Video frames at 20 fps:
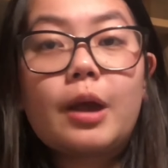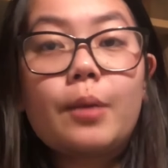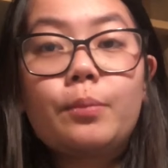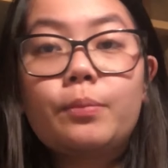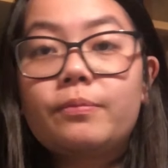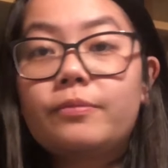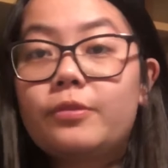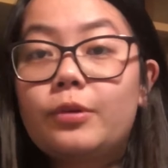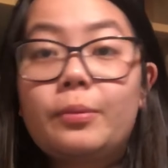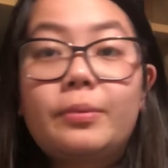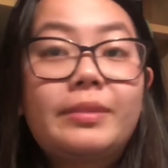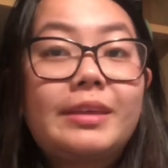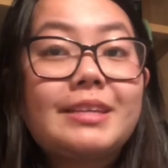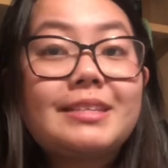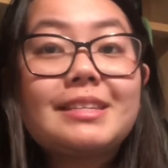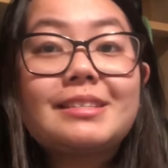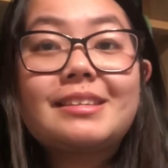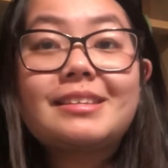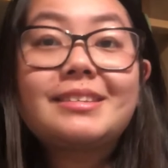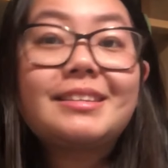I'm filming
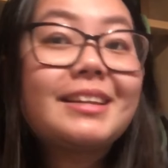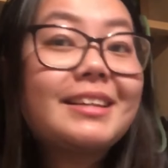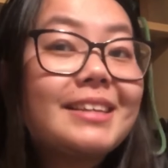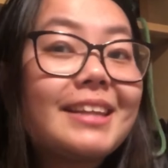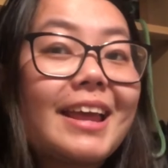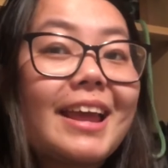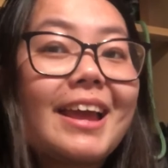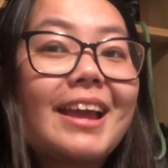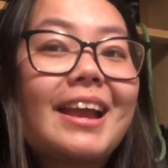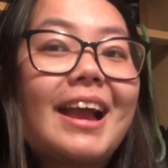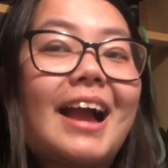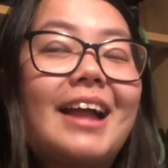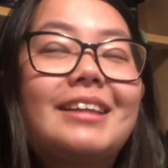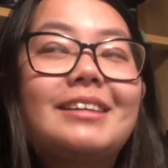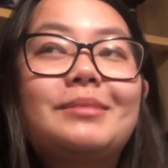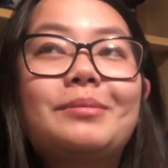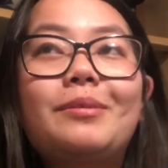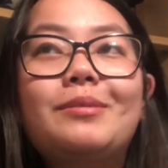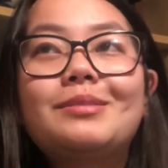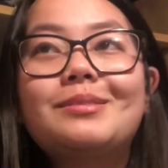this it's a Sunday
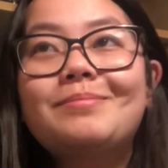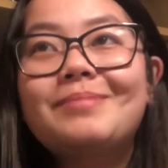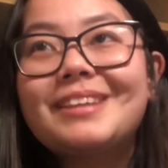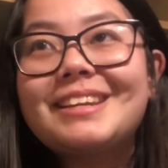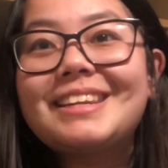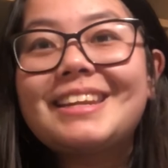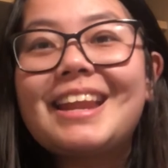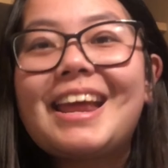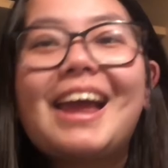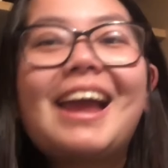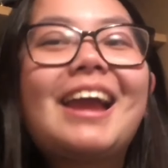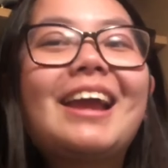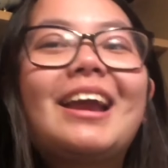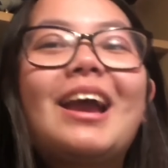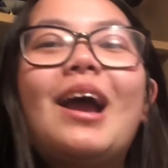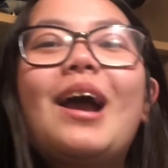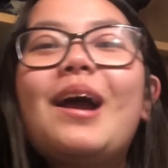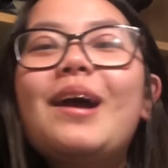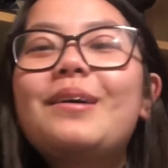and tomorrow's a Monday